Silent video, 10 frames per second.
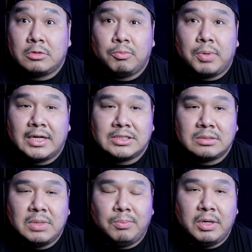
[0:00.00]
could
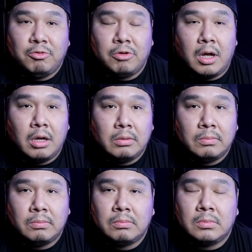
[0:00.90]
possibly be wrong.
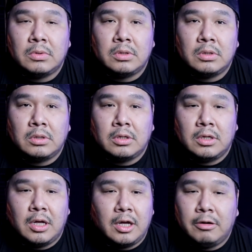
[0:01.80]

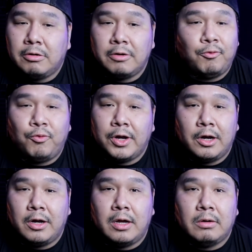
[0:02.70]
I couldn't
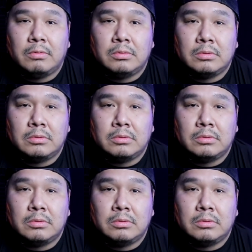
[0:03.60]
figure it out.